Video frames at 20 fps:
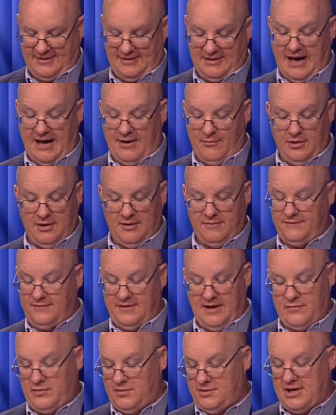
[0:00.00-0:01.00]
I would have
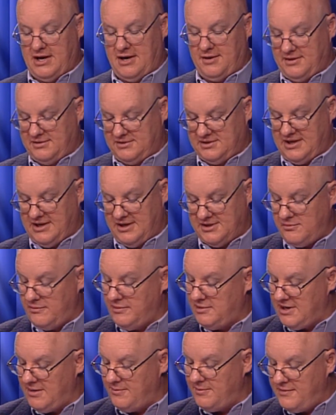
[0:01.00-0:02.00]
never thought that the country
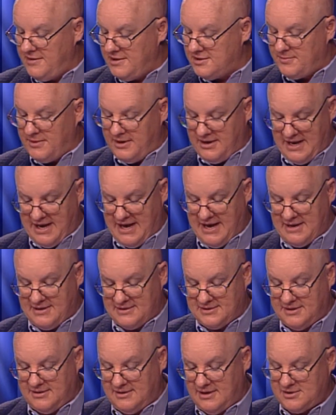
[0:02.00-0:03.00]
would come to this, but it
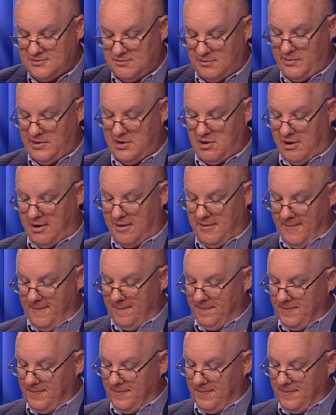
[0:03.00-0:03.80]
has, and that's where we are.